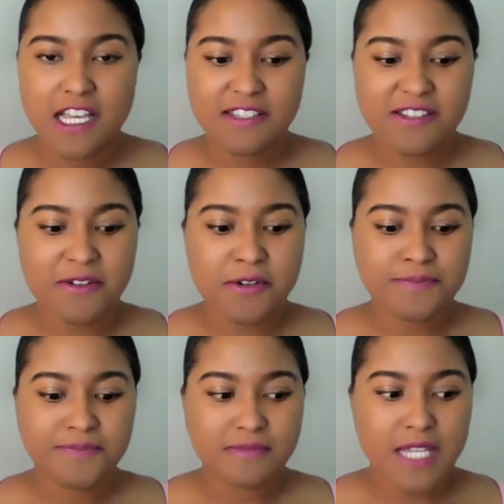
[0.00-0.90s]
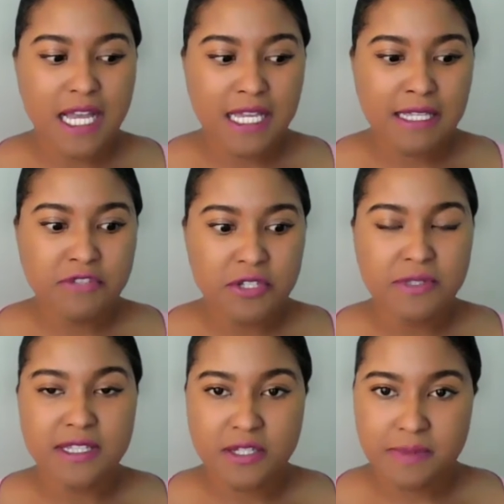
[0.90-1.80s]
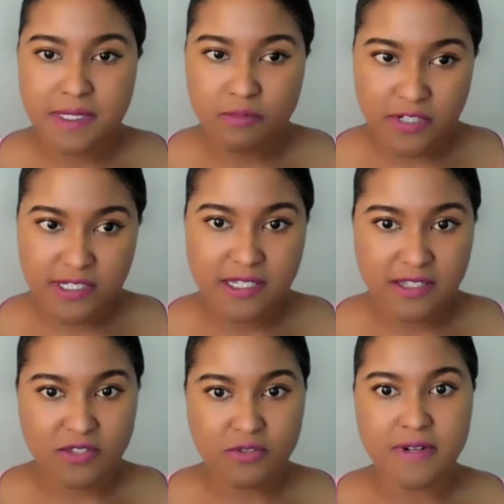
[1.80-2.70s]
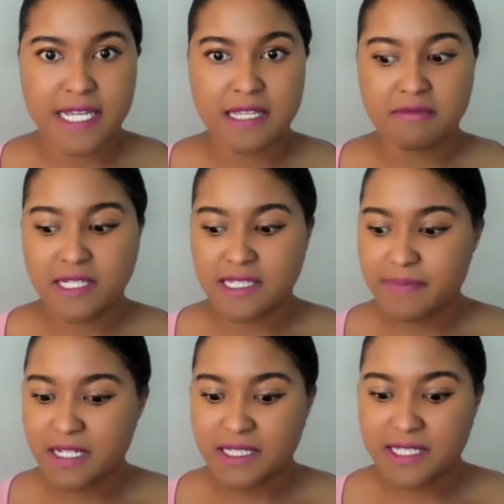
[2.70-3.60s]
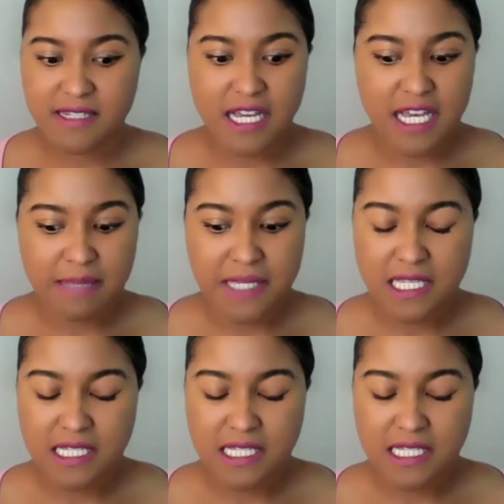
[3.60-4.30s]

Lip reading: So I knew that there was more to the story. And I spent all this time